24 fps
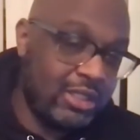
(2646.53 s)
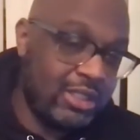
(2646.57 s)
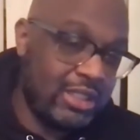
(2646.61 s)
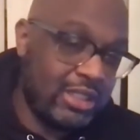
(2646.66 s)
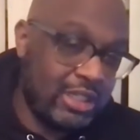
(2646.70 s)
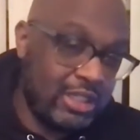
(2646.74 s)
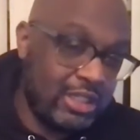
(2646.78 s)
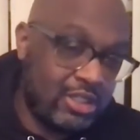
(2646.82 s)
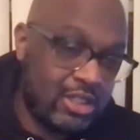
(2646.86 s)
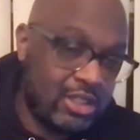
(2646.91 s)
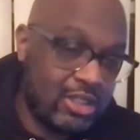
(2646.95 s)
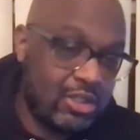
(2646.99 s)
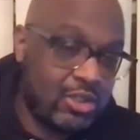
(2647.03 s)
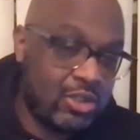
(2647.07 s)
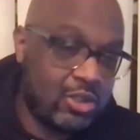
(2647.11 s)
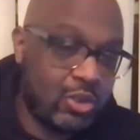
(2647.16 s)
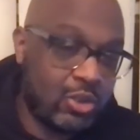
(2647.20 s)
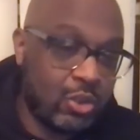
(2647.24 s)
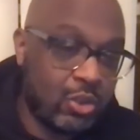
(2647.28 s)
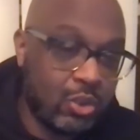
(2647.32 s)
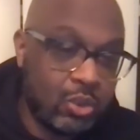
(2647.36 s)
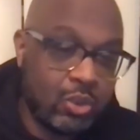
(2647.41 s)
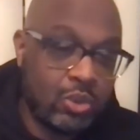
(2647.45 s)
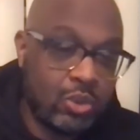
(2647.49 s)
teach in
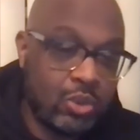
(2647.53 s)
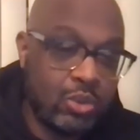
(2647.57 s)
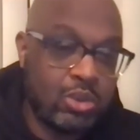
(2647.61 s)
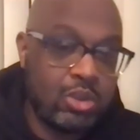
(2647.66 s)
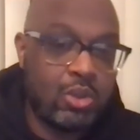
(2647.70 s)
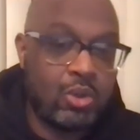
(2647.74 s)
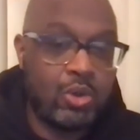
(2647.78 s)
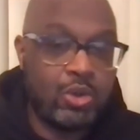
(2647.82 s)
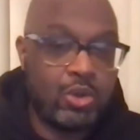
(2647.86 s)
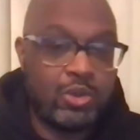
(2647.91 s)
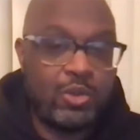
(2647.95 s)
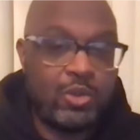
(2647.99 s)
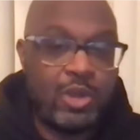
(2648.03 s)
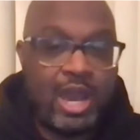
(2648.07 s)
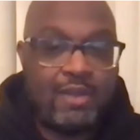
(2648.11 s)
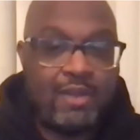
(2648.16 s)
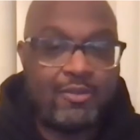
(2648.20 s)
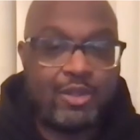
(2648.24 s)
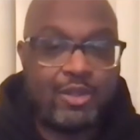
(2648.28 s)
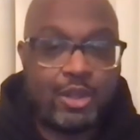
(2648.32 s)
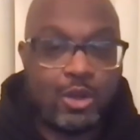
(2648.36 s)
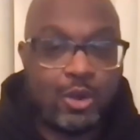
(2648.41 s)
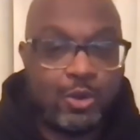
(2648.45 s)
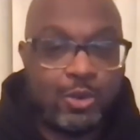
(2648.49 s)
school or you
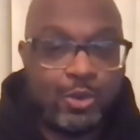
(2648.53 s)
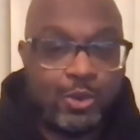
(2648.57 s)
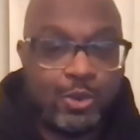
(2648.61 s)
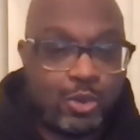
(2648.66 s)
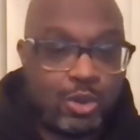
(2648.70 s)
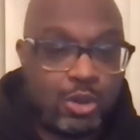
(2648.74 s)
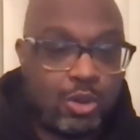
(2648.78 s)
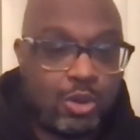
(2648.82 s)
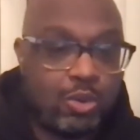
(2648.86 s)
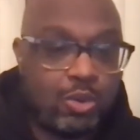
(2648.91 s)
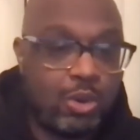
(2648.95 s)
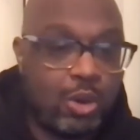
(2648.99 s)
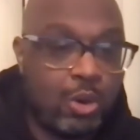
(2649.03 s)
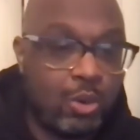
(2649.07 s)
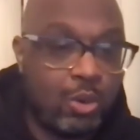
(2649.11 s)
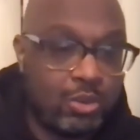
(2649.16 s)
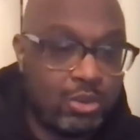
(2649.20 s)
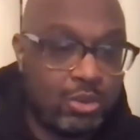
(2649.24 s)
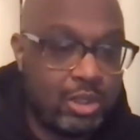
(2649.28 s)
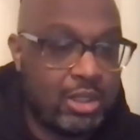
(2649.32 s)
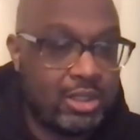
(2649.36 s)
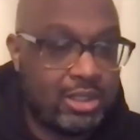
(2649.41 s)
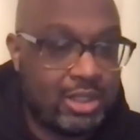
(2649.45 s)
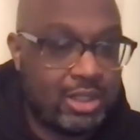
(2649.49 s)
have to go through a quote
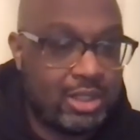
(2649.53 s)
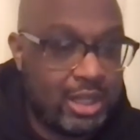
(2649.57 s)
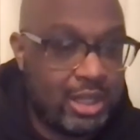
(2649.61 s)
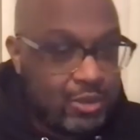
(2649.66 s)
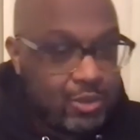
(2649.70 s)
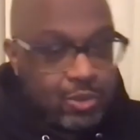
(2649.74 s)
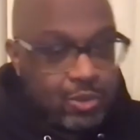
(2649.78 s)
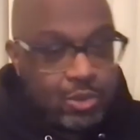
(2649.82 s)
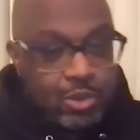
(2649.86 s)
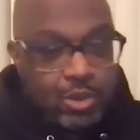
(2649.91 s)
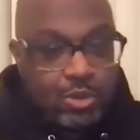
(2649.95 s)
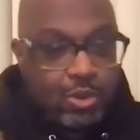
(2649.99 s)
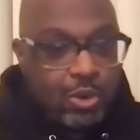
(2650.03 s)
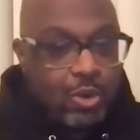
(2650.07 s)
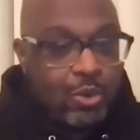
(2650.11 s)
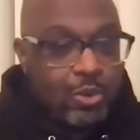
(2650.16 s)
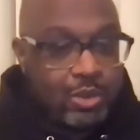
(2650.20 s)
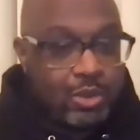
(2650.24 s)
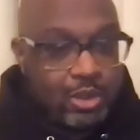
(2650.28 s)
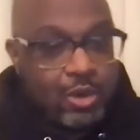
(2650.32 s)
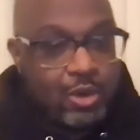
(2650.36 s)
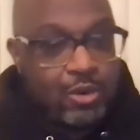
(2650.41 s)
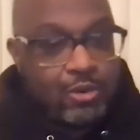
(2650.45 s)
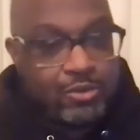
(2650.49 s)
and dig through a
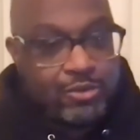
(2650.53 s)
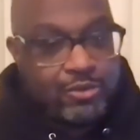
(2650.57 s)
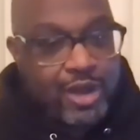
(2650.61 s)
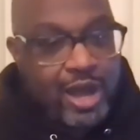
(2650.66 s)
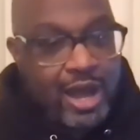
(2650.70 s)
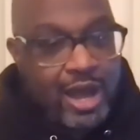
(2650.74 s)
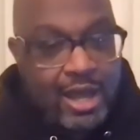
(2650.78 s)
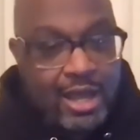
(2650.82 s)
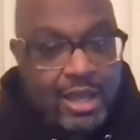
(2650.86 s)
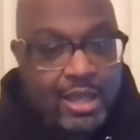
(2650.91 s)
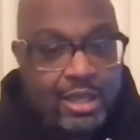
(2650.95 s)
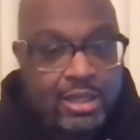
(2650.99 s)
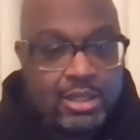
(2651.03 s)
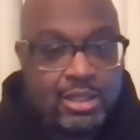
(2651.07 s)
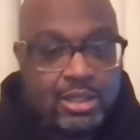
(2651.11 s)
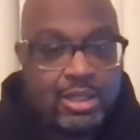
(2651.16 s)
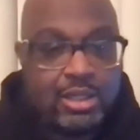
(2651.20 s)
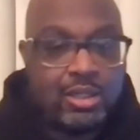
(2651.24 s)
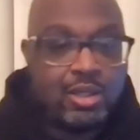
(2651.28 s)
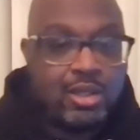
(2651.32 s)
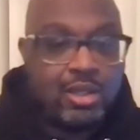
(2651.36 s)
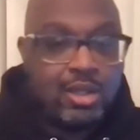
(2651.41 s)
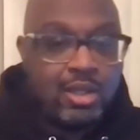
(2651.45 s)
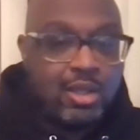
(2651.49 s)
quote and go find
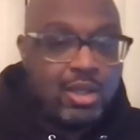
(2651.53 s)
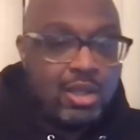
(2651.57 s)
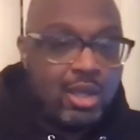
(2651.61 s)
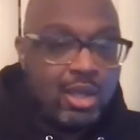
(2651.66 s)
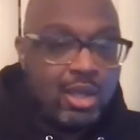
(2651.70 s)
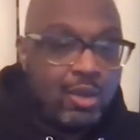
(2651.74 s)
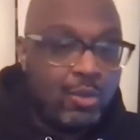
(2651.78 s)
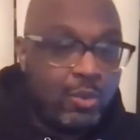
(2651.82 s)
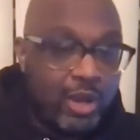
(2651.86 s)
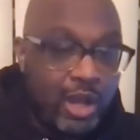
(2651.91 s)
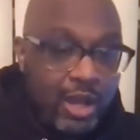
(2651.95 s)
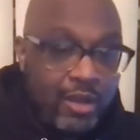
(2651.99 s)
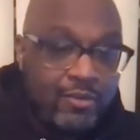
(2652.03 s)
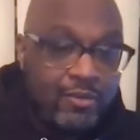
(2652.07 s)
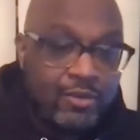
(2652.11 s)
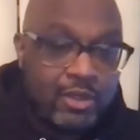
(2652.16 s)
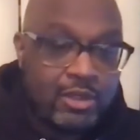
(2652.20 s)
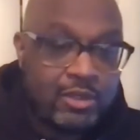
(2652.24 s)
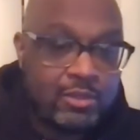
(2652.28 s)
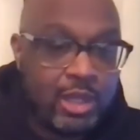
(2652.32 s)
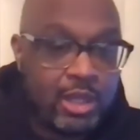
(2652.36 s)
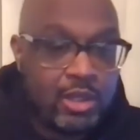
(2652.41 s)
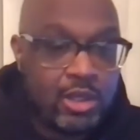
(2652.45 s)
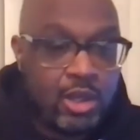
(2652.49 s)
and and whatever.
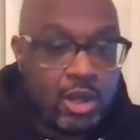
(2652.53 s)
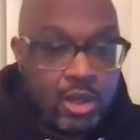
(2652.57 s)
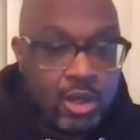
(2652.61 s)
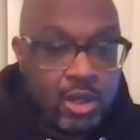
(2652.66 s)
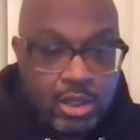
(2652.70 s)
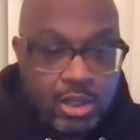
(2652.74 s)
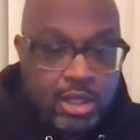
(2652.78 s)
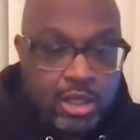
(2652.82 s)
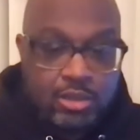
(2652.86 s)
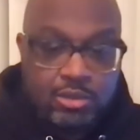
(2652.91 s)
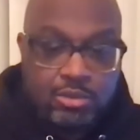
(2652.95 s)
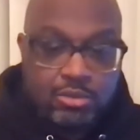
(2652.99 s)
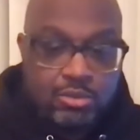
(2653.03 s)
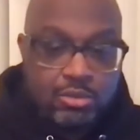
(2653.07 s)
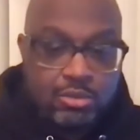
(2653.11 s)
Like no, like